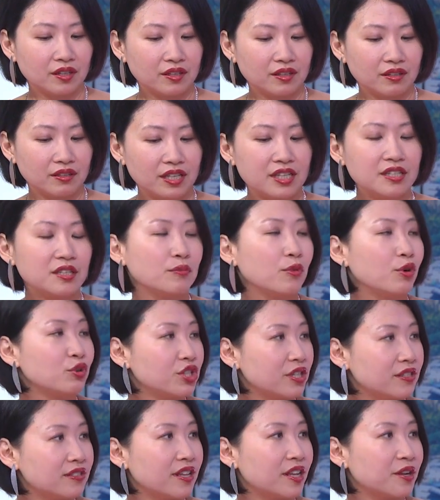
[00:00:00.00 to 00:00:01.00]
these
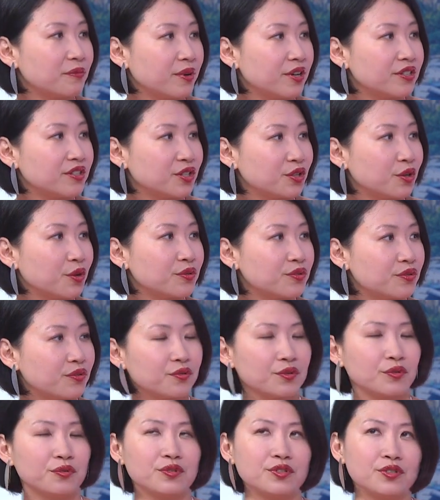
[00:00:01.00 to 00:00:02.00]
emotions that a person goes
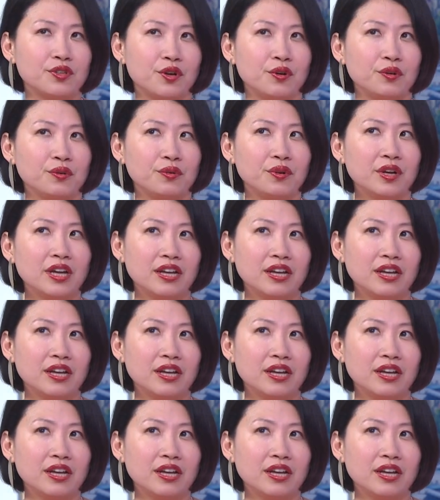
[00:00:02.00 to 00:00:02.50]
through. So